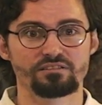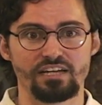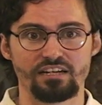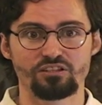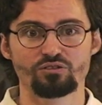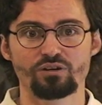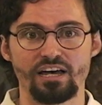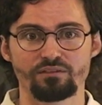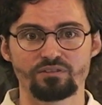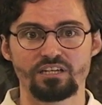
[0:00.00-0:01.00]
that you
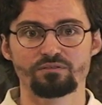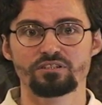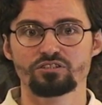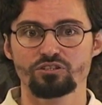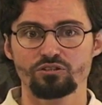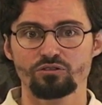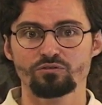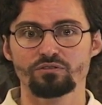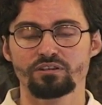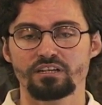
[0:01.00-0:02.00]
have given
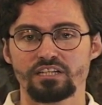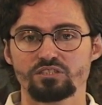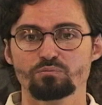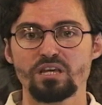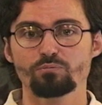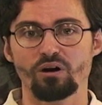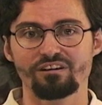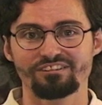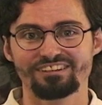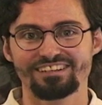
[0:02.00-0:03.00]
to its people.